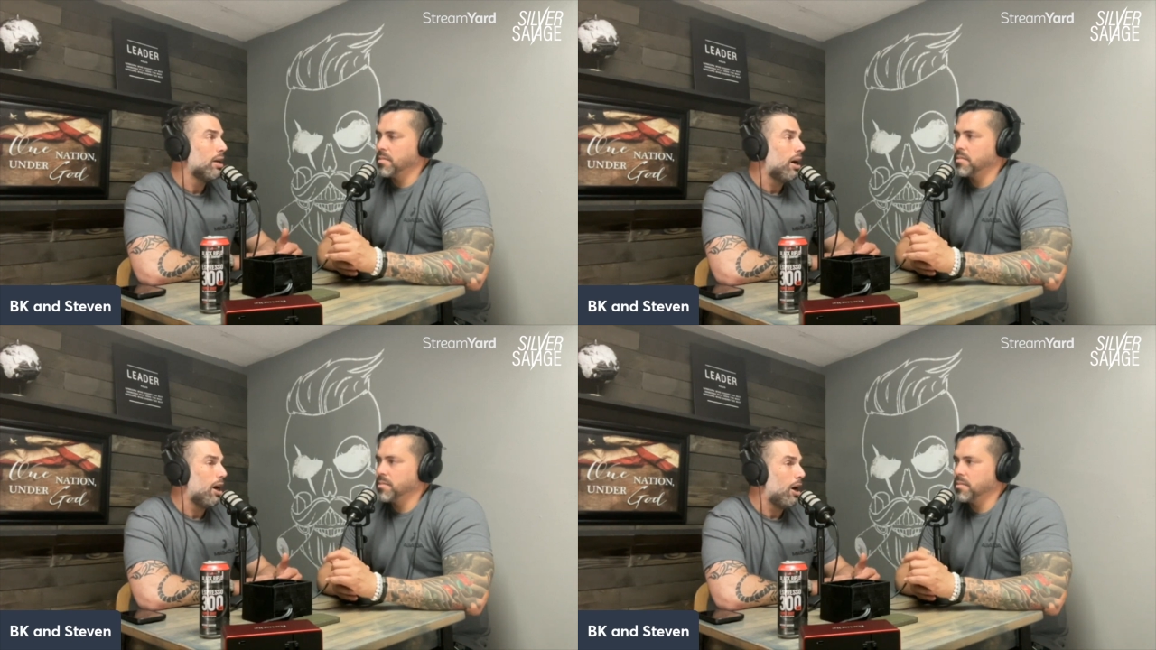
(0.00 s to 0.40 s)

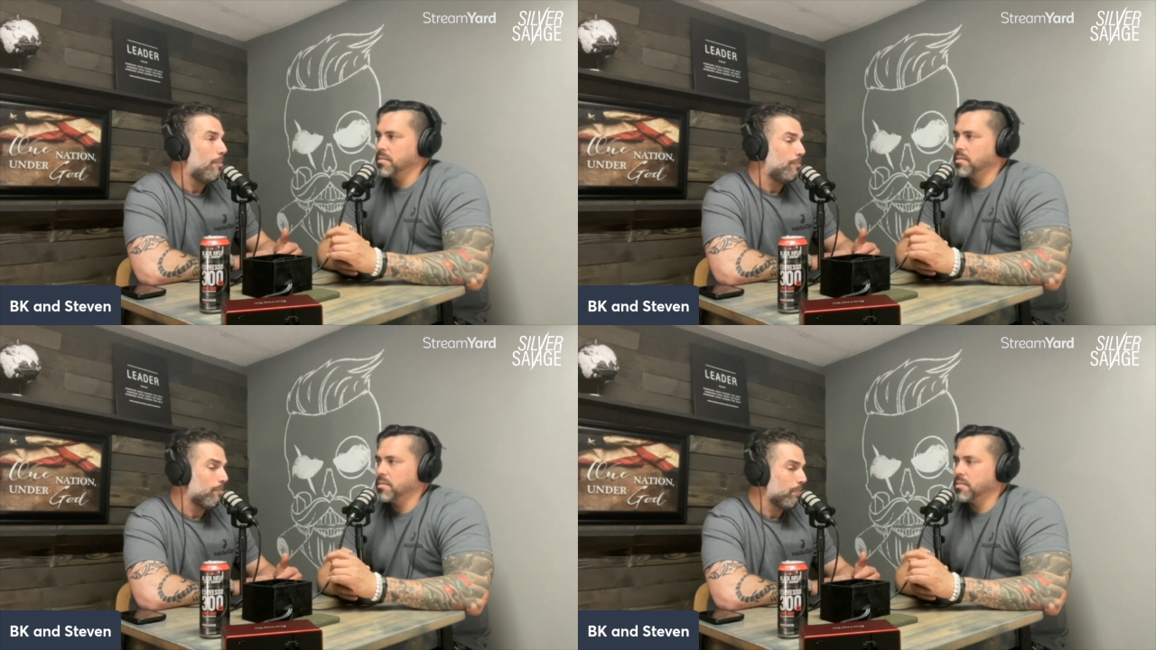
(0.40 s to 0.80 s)
Speaker 1: Um,
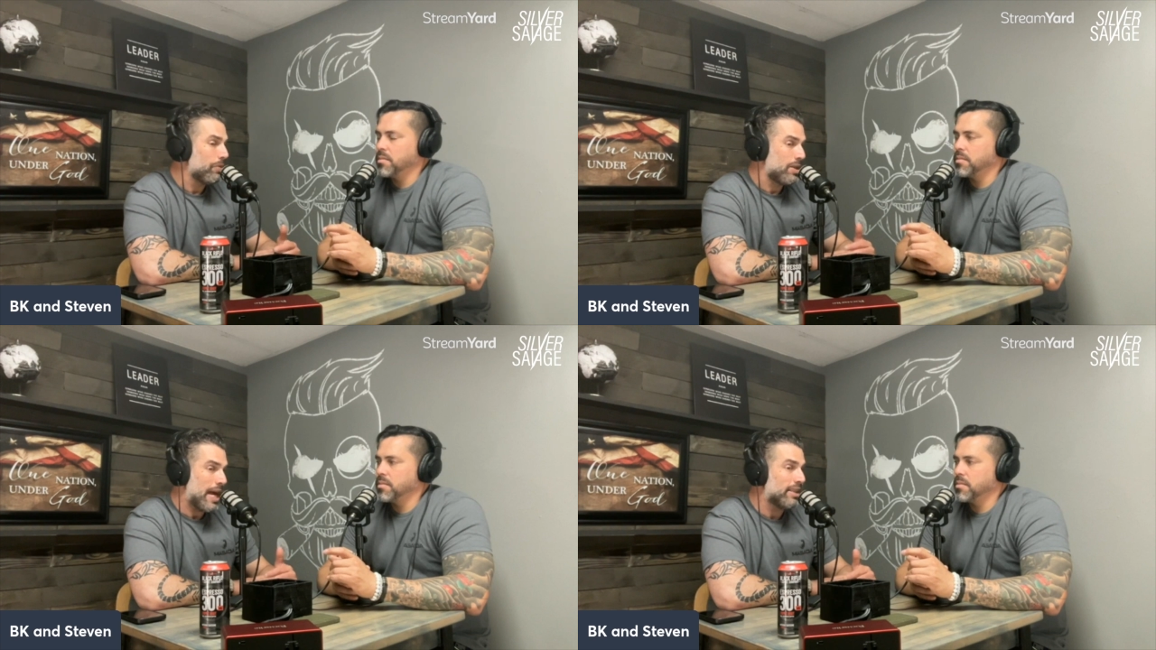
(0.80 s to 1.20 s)

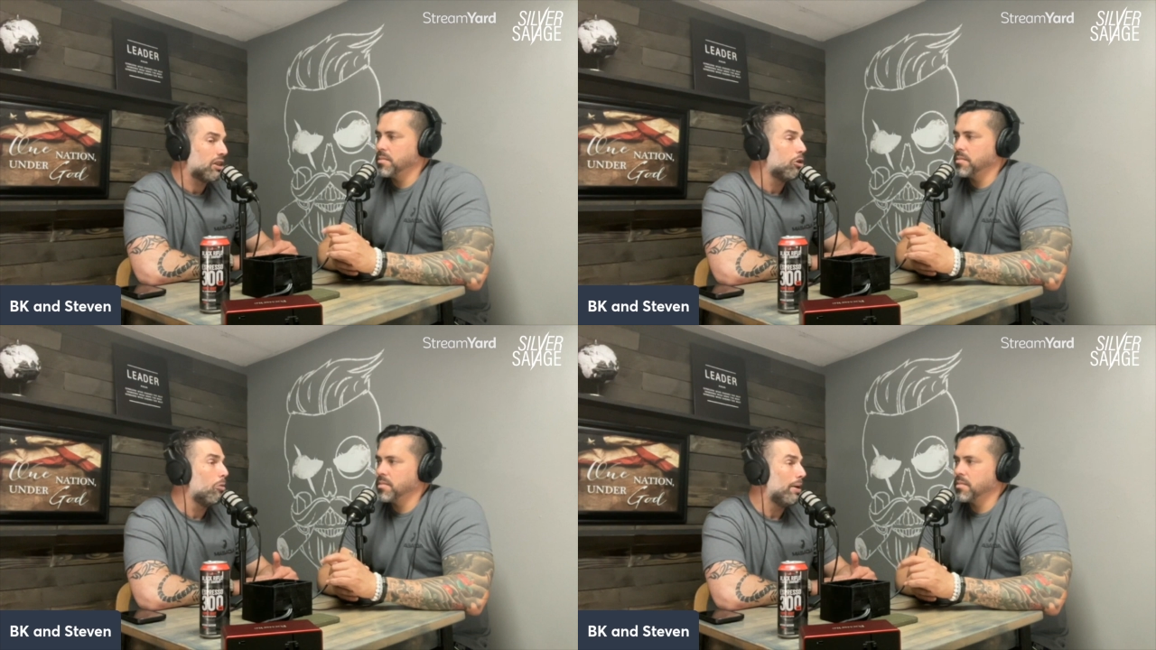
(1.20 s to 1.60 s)

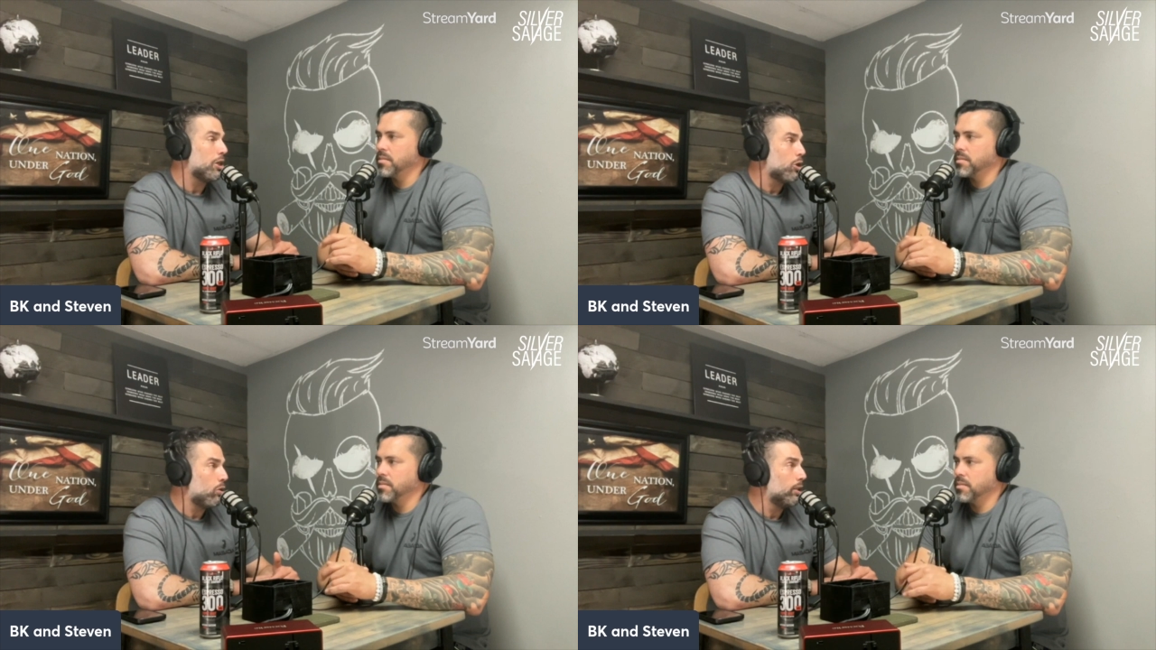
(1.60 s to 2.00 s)
tasking on my
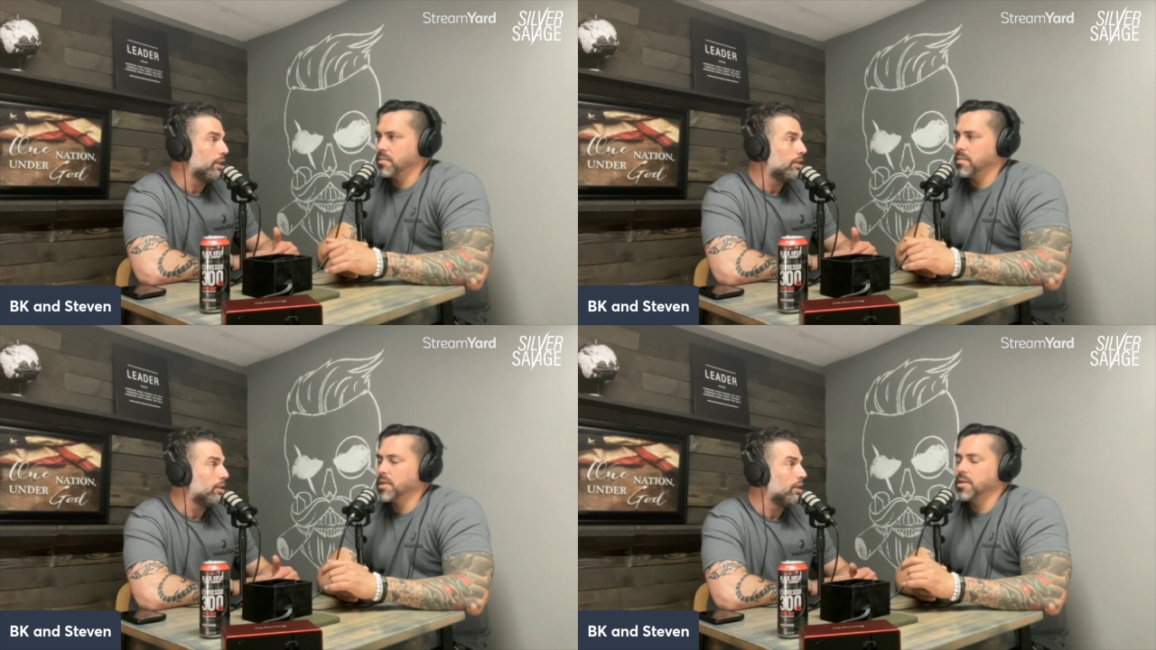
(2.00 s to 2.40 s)
joints.